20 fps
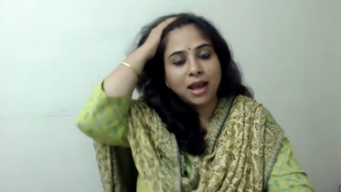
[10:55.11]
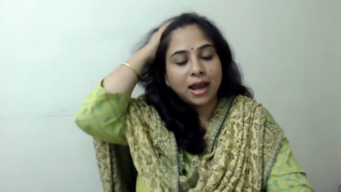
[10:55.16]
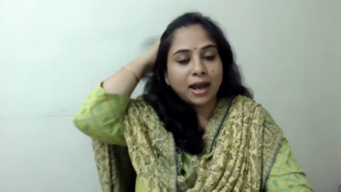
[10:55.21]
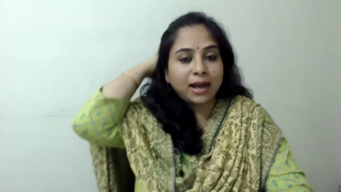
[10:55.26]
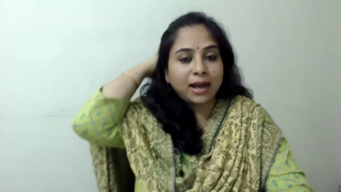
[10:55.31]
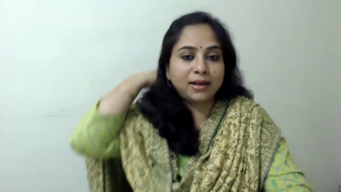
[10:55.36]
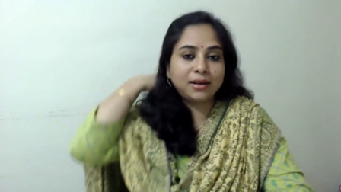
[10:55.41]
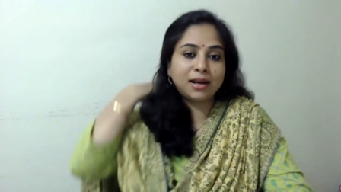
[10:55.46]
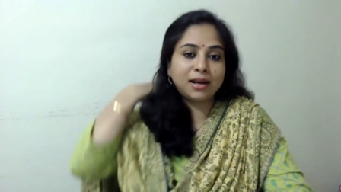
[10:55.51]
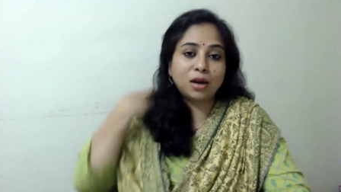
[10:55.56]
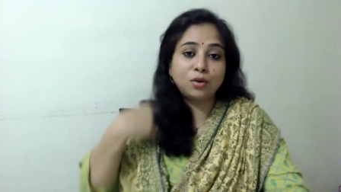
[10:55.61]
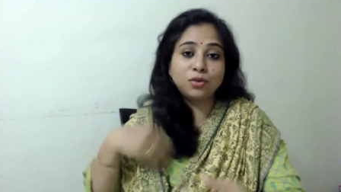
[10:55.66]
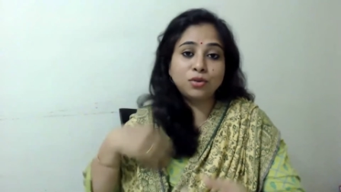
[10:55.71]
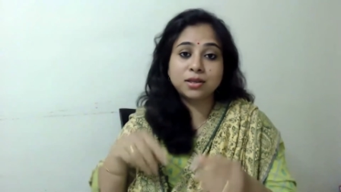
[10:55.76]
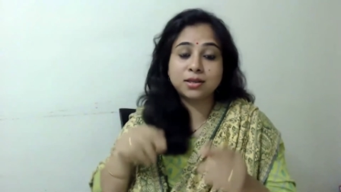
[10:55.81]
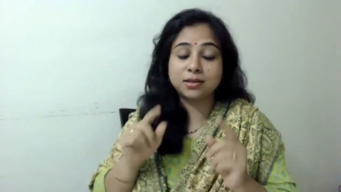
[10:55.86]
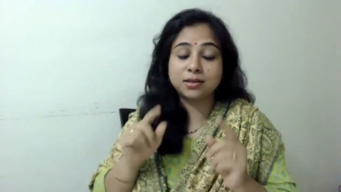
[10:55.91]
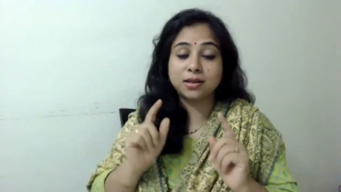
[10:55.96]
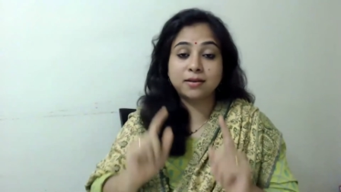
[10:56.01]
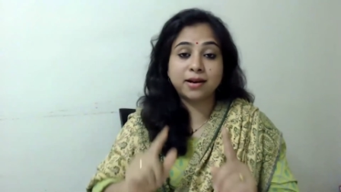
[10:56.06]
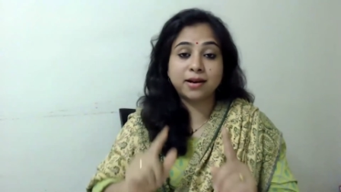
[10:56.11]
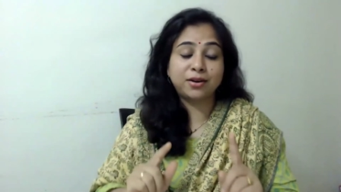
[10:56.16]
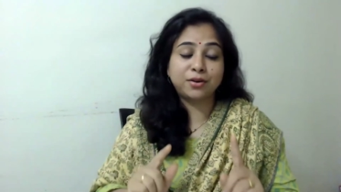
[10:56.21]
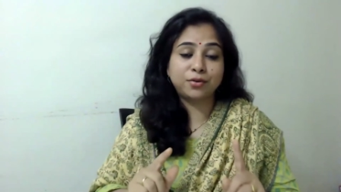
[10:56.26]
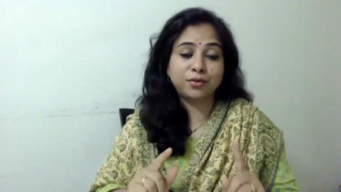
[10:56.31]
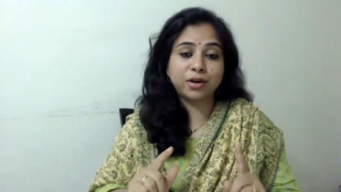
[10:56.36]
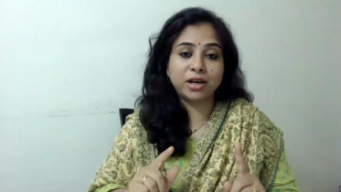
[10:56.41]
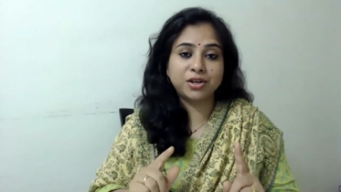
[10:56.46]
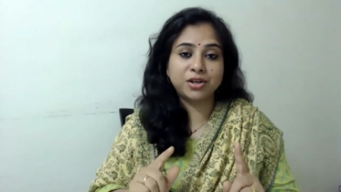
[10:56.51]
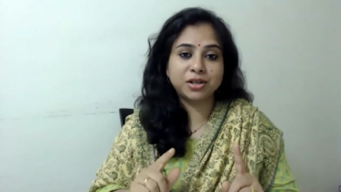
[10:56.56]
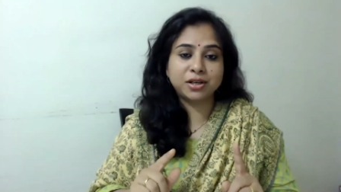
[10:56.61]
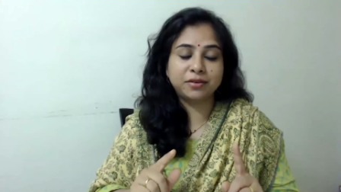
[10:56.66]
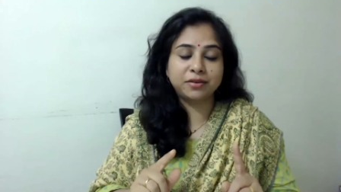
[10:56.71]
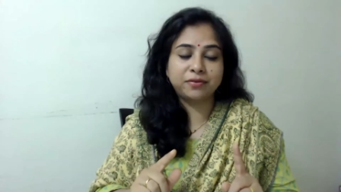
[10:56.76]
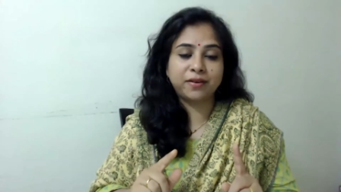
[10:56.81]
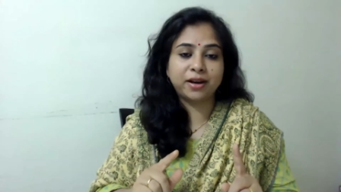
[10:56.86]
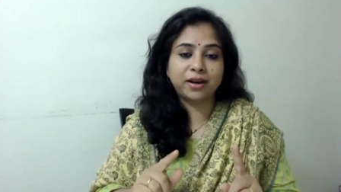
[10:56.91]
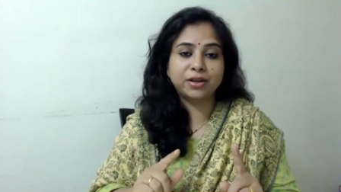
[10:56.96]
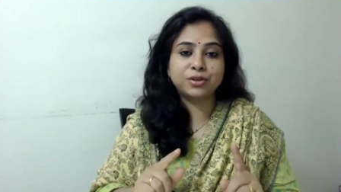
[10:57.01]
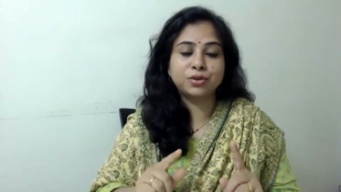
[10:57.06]
And now this is a retrogression
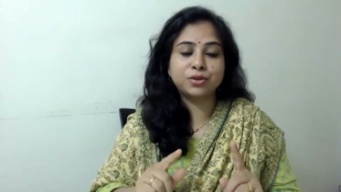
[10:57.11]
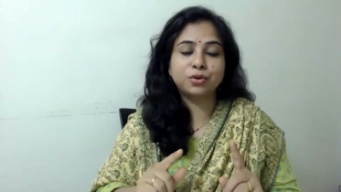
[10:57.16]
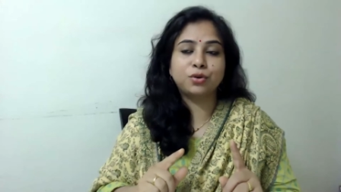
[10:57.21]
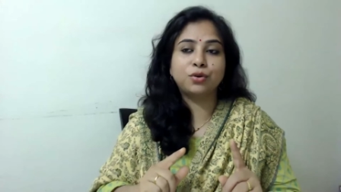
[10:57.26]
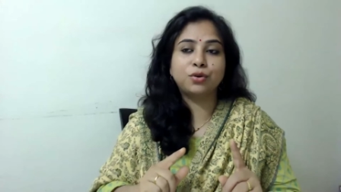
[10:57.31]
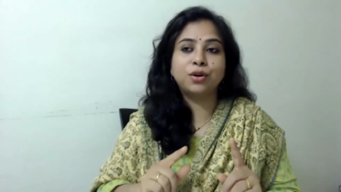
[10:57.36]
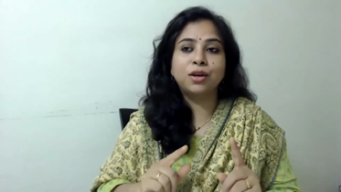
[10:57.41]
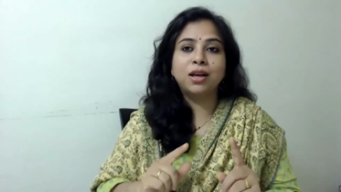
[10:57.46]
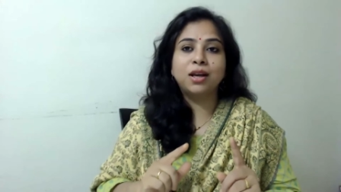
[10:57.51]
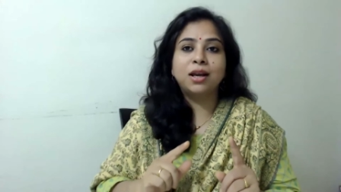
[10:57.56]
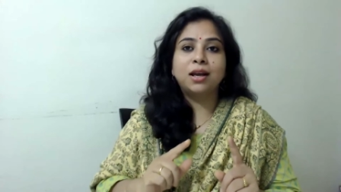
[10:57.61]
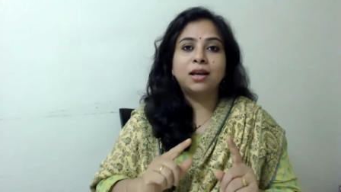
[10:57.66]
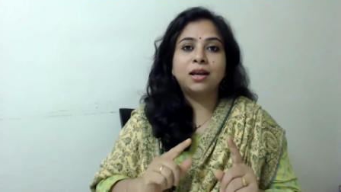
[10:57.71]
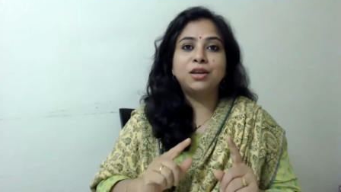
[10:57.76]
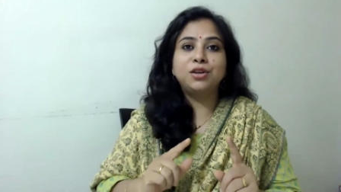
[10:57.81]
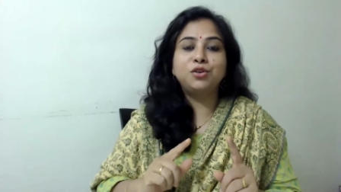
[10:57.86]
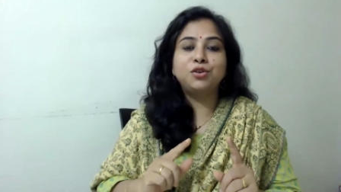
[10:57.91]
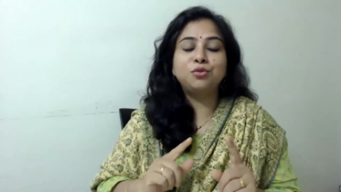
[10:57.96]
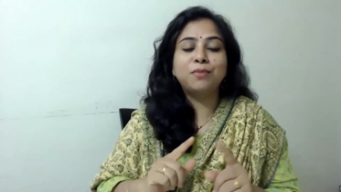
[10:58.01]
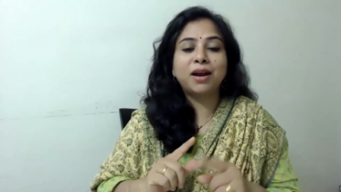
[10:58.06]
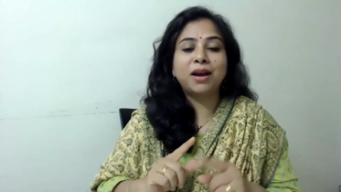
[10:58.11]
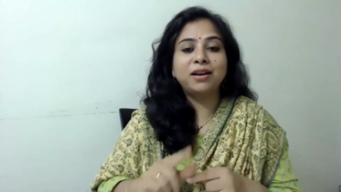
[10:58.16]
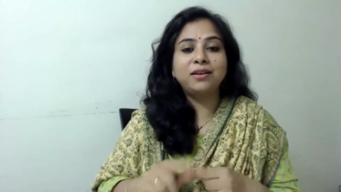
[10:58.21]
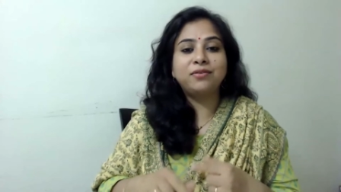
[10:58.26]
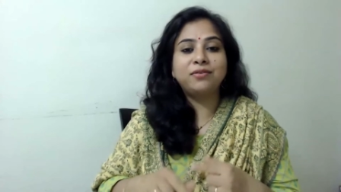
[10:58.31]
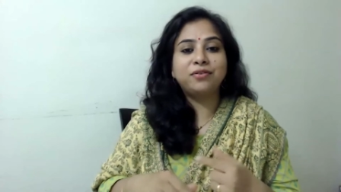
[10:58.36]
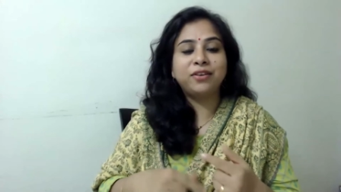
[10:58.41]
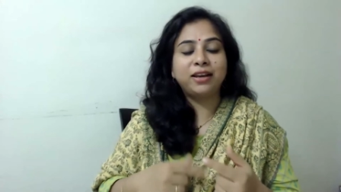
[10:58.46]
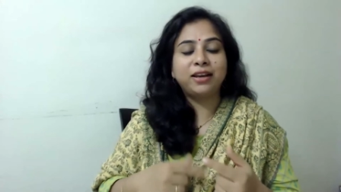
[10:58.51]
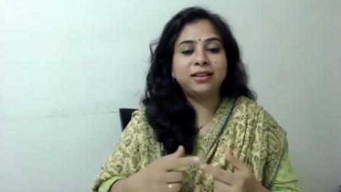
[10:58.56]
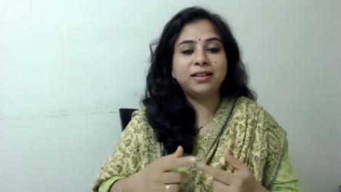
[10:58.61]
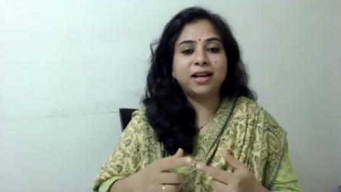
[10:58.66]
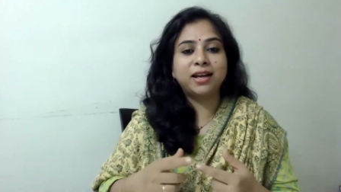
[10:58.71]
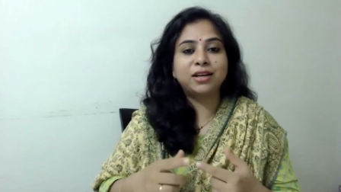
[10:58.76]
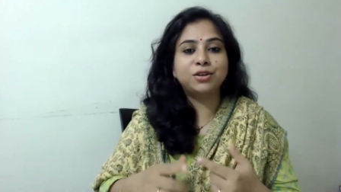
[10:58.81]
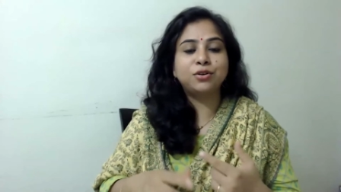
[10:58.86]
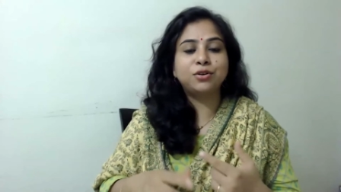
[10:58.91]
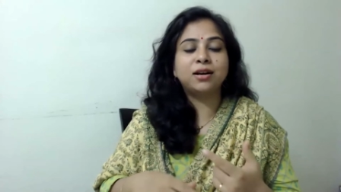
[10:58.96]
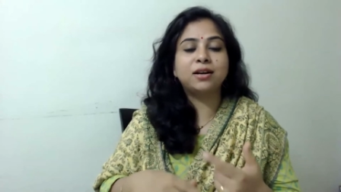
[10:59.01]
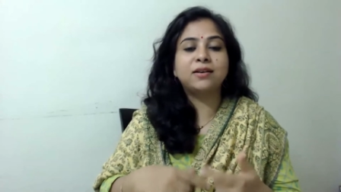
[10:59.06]
effect, so you might feel that
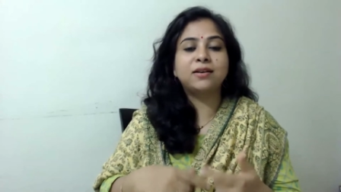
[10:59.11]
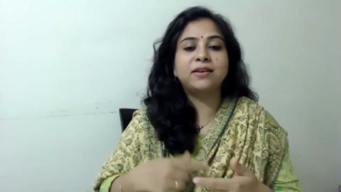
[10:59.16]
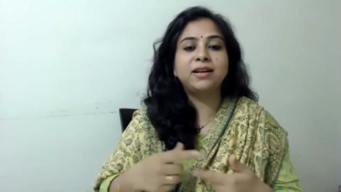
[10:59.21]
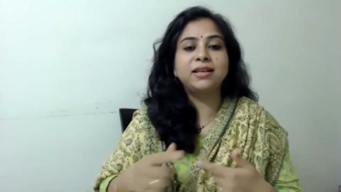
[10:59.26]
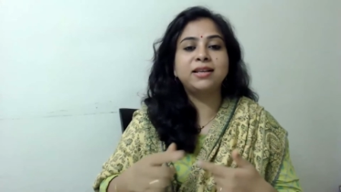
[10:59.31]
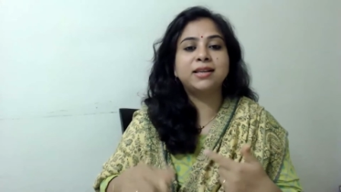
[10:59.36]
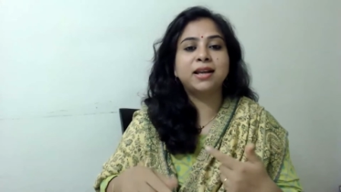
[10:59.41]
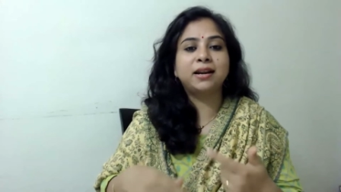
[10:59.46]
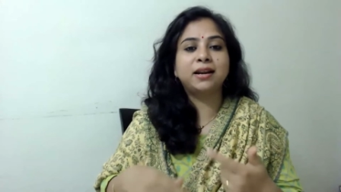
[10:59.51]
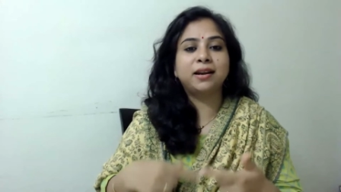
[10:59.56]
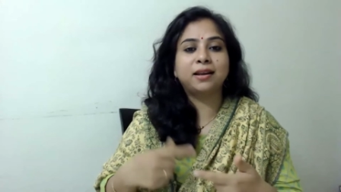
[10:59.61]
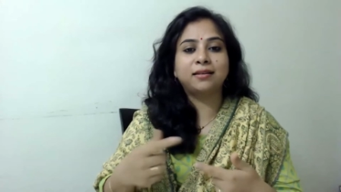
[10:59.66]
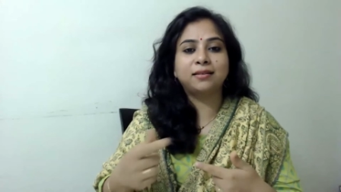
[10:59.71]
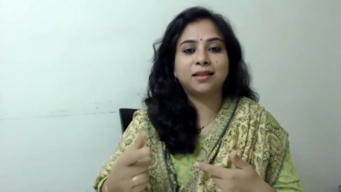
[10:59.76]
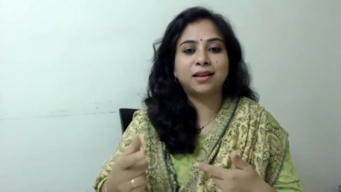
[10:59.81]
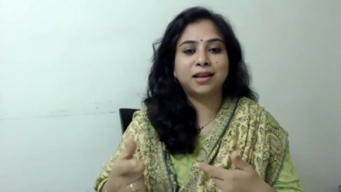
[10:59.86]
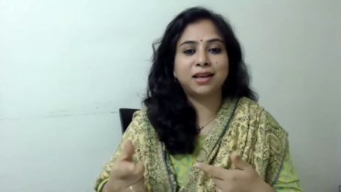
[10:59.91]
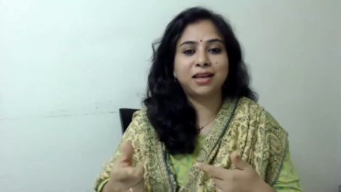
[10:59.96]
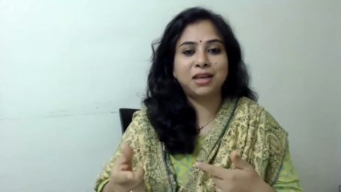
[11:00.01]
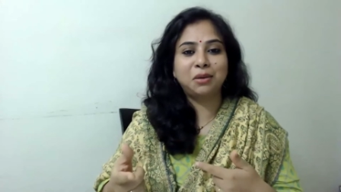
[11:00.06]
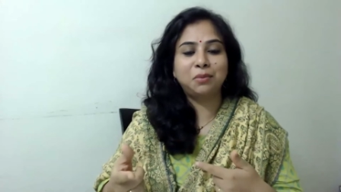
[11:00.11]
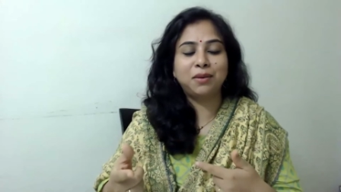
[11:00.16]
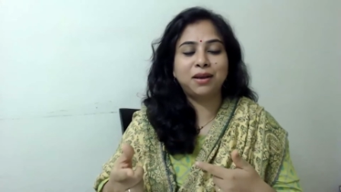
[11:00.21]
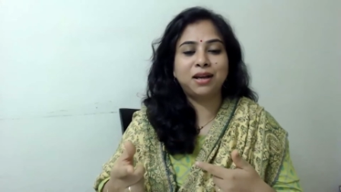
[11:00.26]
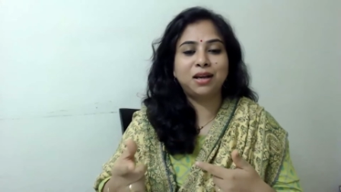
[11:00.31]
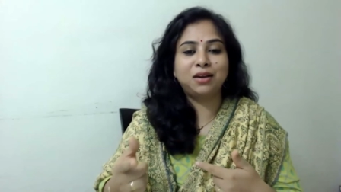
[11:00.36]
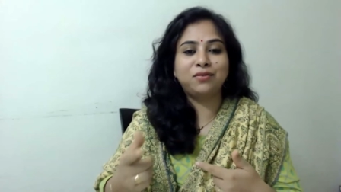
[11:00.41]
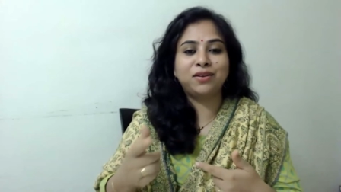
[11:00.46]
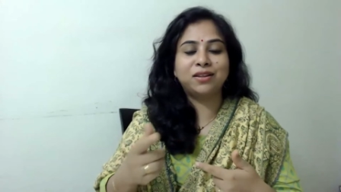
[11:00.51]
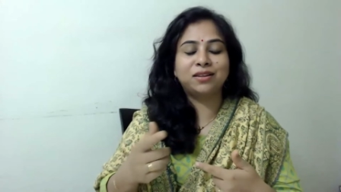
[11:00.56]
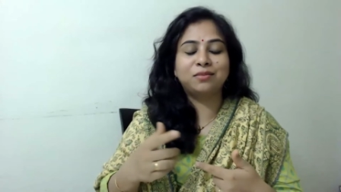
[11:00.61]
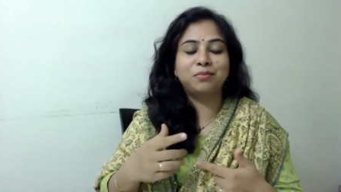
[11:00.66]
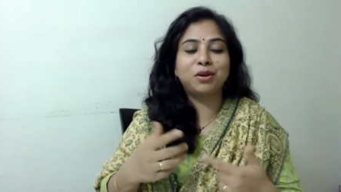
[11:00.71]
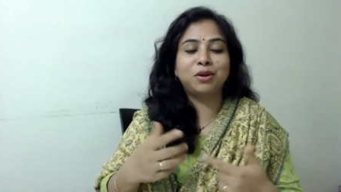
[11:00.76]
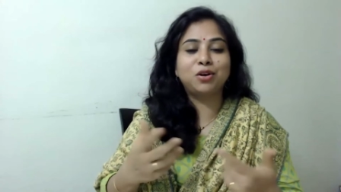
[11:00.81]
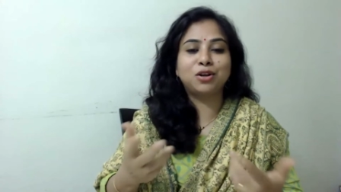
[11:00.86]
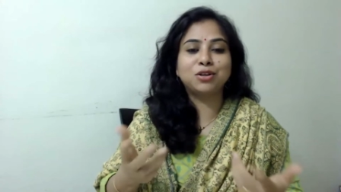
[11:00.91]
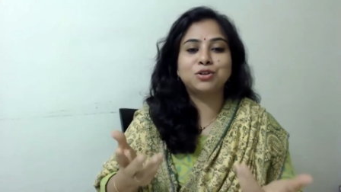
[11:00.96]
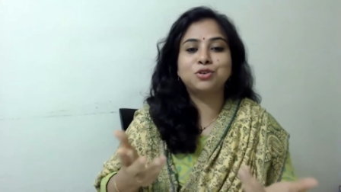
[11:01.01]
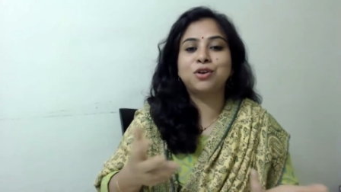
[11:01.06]
you are resending the email with,
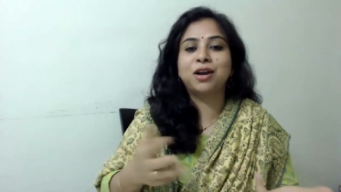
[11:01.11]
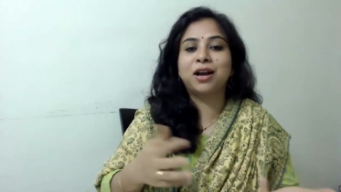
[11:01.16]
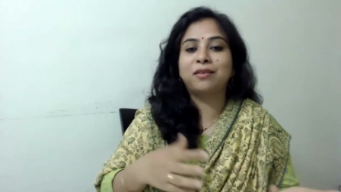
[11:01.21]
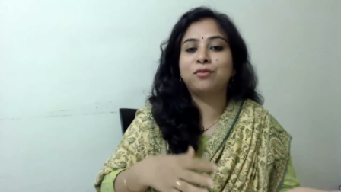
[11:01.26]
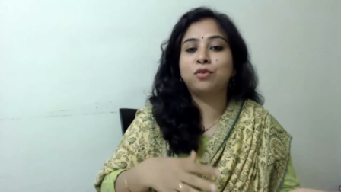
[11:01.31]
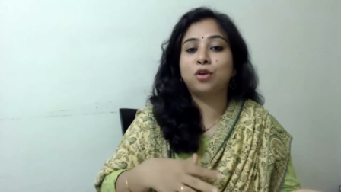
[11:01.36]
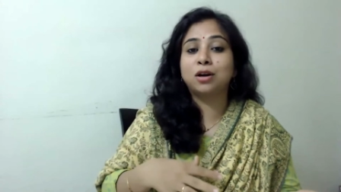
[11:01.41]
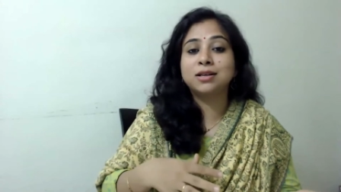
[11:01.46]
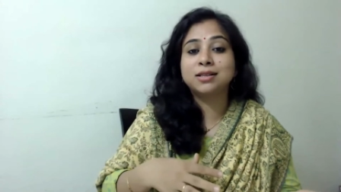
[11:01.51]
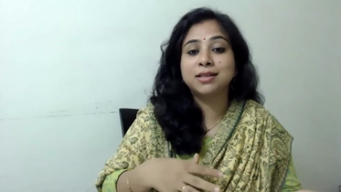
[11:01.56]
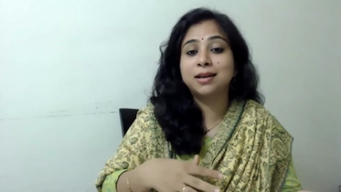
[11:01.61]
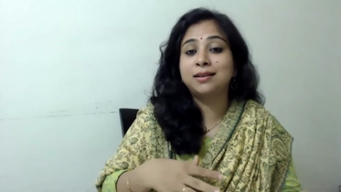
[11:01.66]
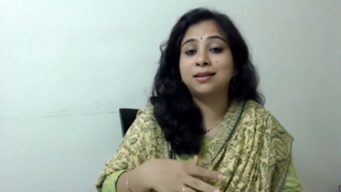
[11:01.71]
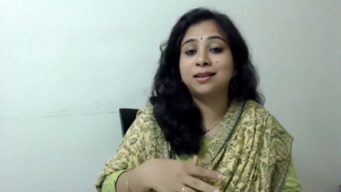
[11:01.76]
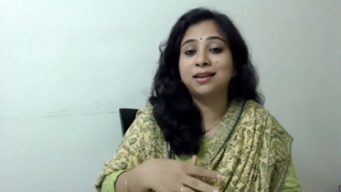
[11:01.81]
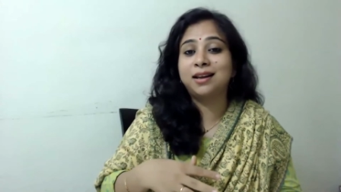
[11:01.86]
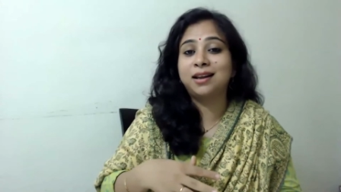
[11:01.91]
because you have not sent the,